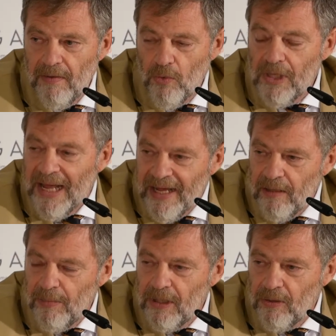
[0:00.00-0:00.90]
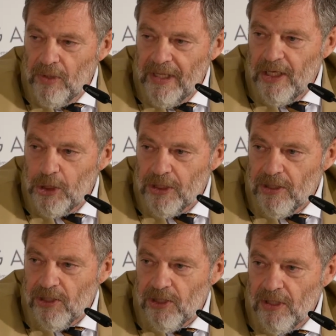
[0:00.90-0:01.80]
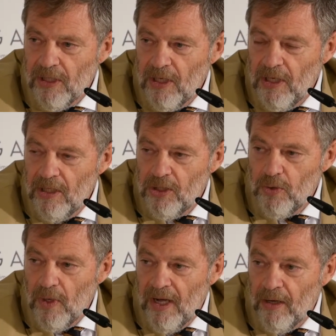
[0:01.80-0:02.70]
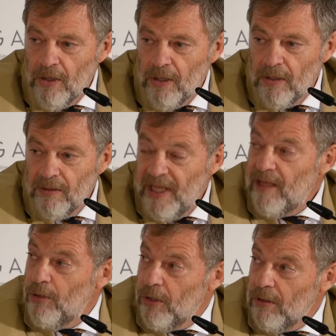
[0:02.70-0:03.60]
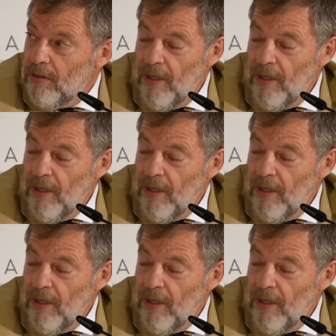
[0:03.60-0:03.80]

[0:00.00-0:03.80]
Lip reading: reliable relations to our neighbor